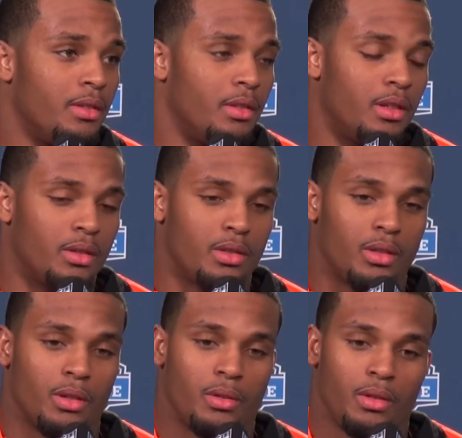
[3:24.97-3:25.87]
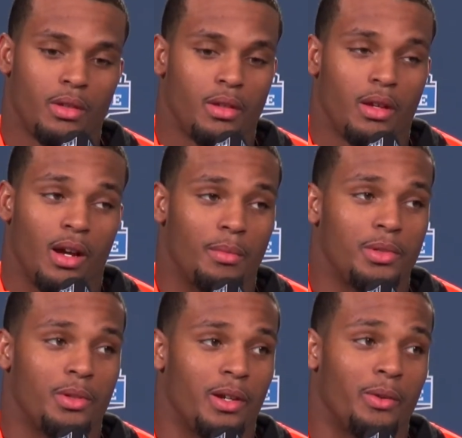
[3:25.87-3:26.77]
You know, so I'm
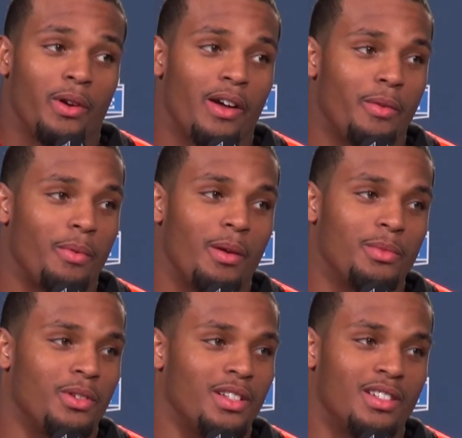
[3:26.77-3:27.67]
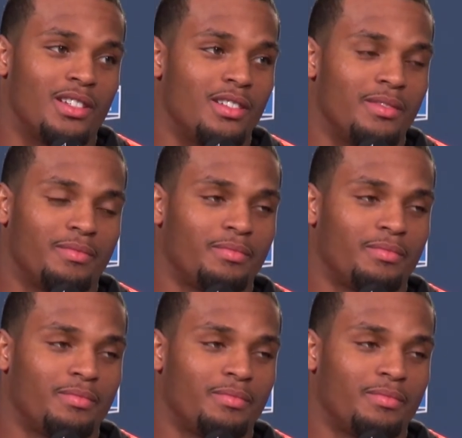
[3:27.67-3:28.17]
sure he won't have a problem transitioning.